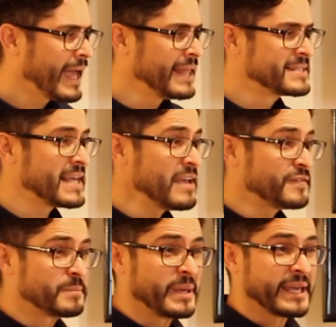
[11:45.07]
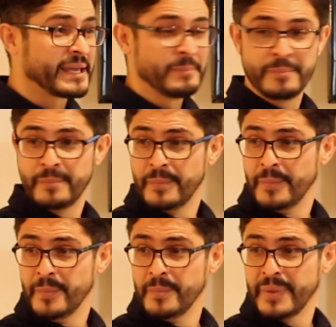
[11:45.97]
And David
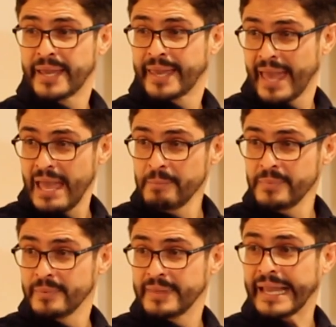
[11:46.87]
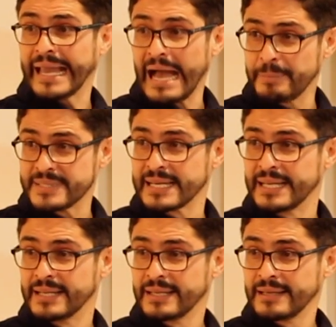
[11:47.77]
became the
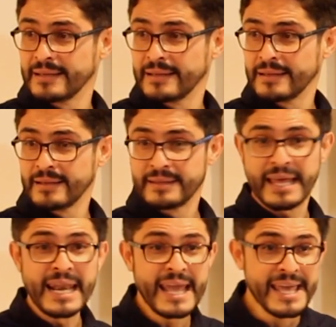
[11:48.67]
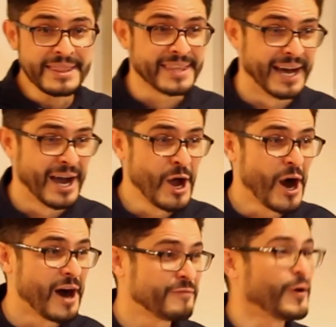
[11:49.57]
captain, the
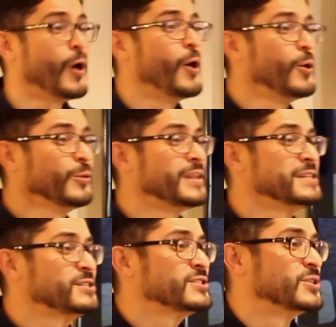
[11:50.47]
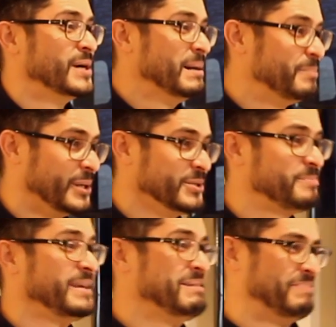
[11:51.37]
leader of all these
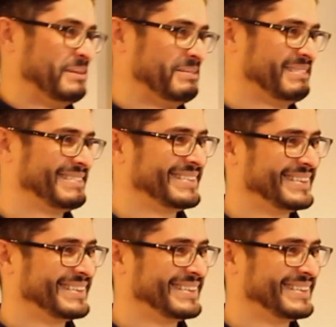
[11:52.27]
troubled people.